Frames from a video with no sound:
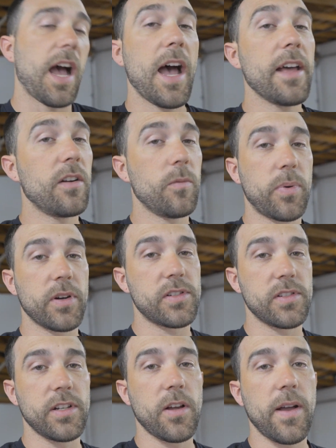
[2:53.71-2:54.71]
I don't
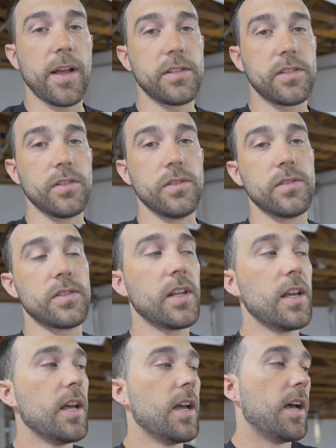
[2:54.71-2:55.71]
personally know how it's used,
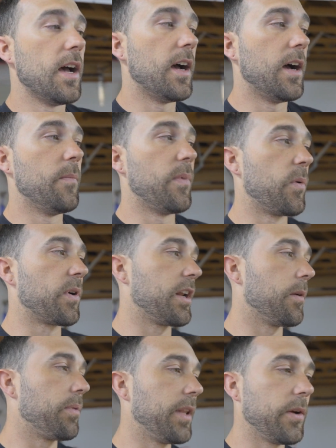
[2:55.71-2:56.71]
um, but we're
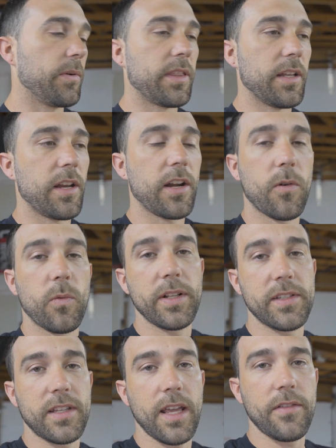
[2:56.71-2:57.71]
gonna play with it here
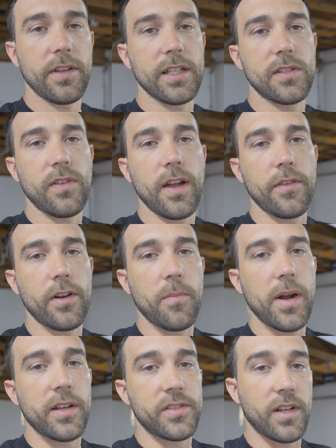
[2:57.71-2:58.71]
once Kevin gets 500
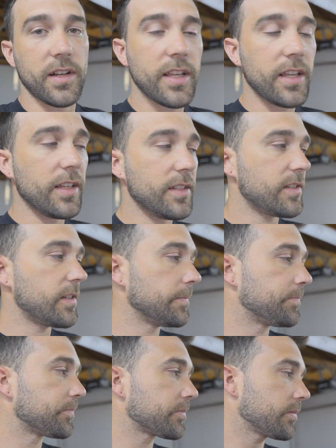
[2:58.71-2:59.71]
miles on his.